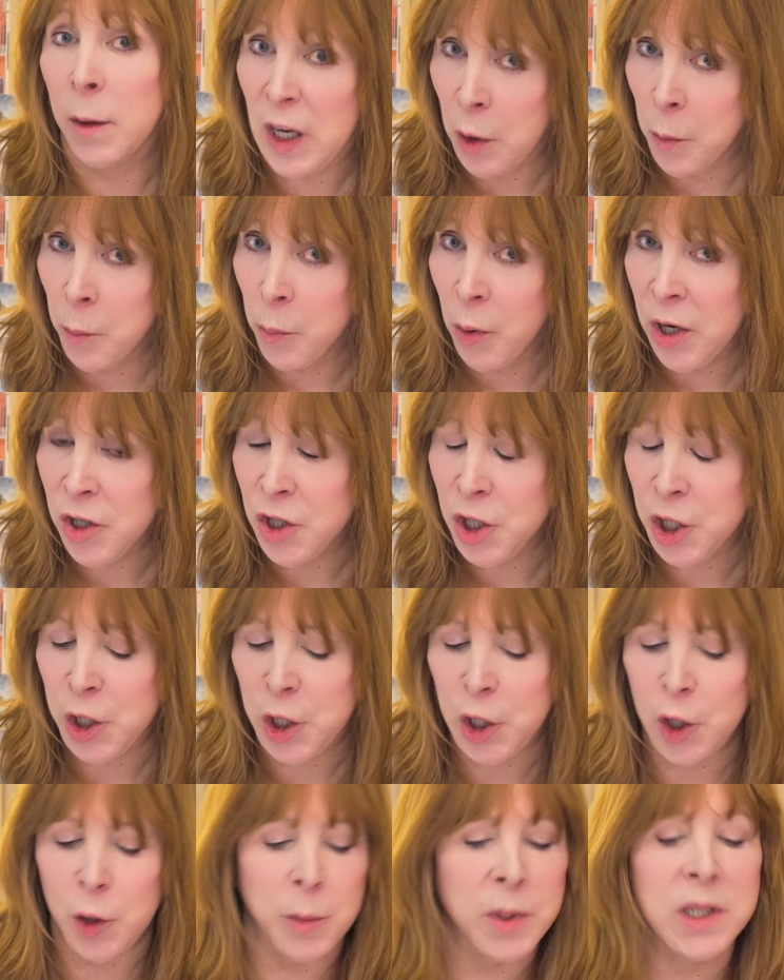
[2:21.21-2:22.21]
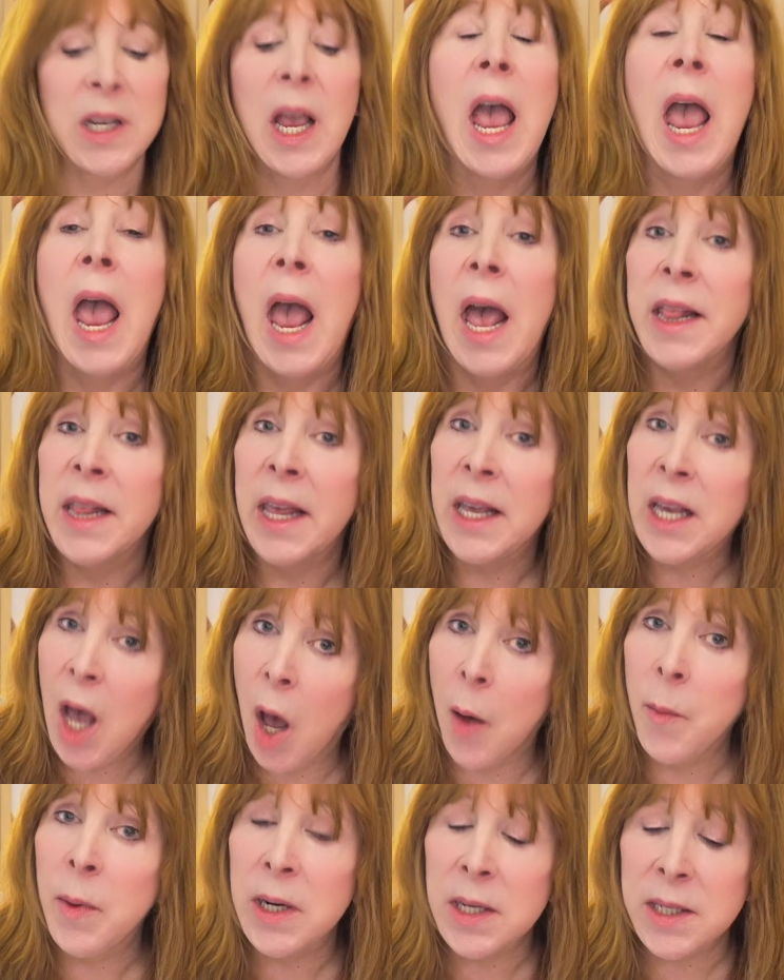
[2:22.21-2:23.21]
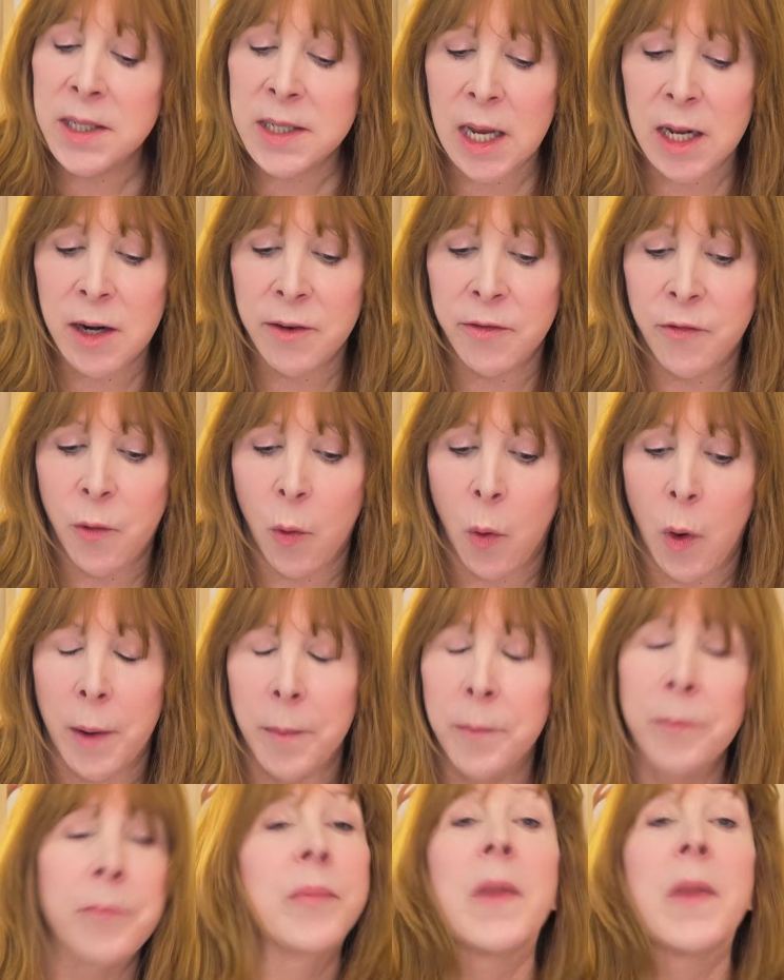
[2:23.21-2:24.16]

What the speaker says: compression cubes, and they come in a set of 4.